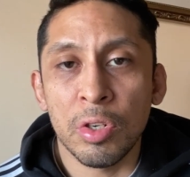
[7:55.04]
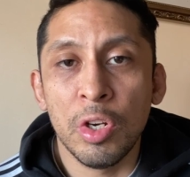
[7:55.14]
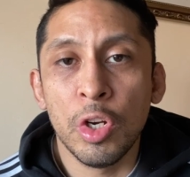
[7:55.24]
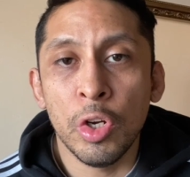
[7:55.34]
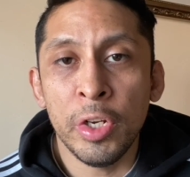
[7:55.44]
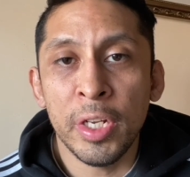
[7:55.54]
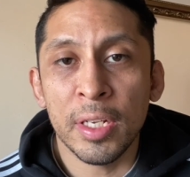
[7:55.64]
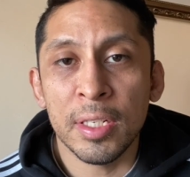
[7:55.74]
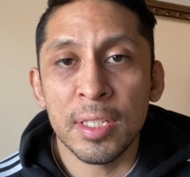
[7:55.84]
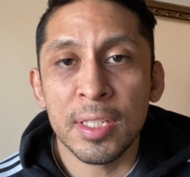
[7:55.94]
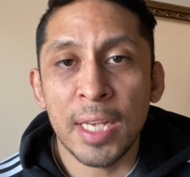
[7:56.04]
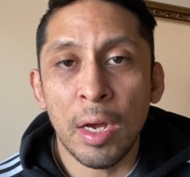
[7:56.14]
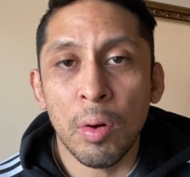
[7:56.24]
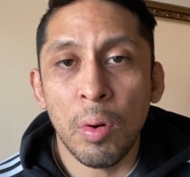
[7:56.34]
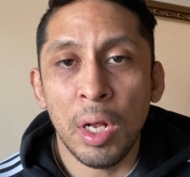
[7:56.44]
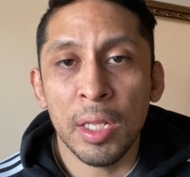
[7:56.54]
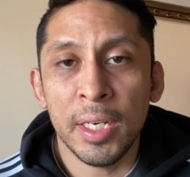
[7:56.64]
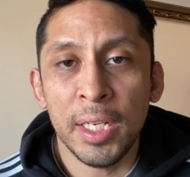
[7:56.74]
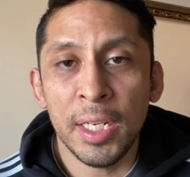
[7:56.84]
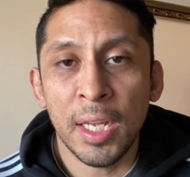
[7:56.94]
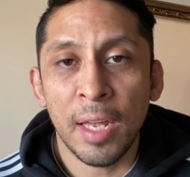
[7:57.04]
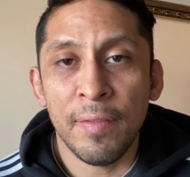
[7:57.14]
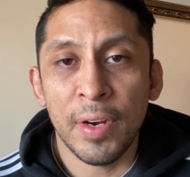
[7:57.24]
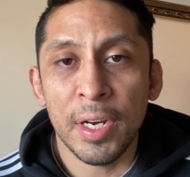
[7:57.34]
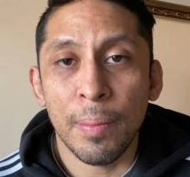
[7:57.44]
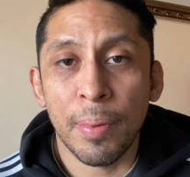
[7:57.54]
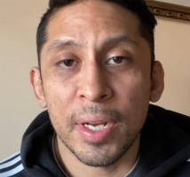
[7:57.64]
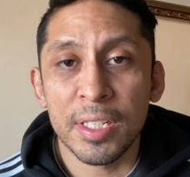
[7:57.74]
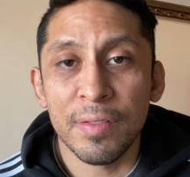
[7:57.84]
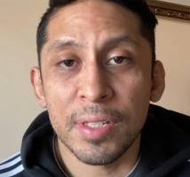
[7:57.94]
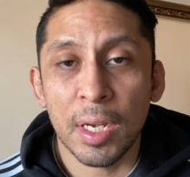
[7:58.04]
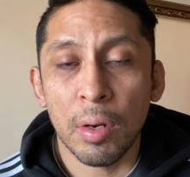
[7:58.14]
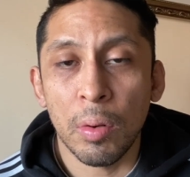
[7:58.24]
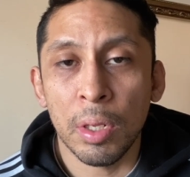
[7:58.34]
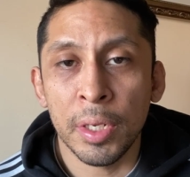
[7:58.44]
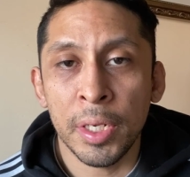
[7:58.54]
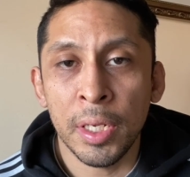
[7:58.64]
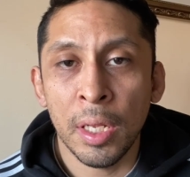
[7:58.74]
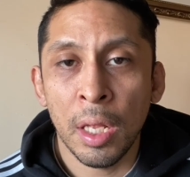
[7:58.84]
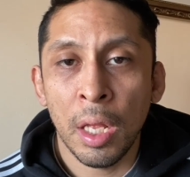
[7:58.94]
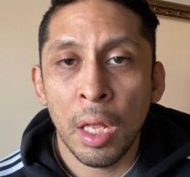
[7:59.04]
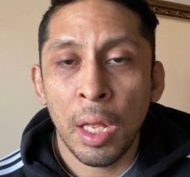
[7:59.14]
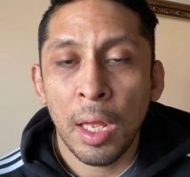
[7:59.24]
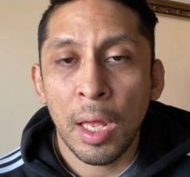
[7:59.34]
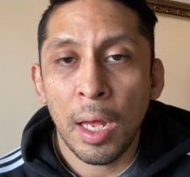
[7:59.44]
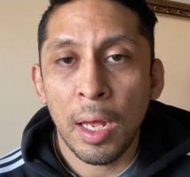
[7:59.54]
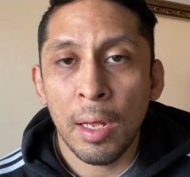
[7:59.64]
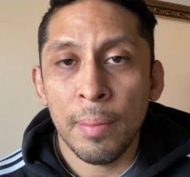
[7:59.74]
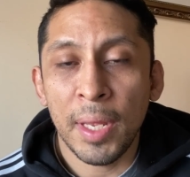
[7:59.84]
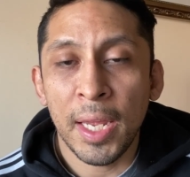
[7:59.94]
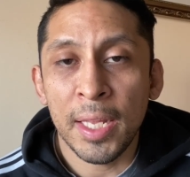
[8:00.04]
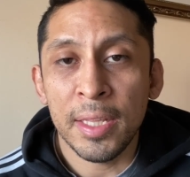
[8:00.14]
good sound quality and very impressive sound quality um, and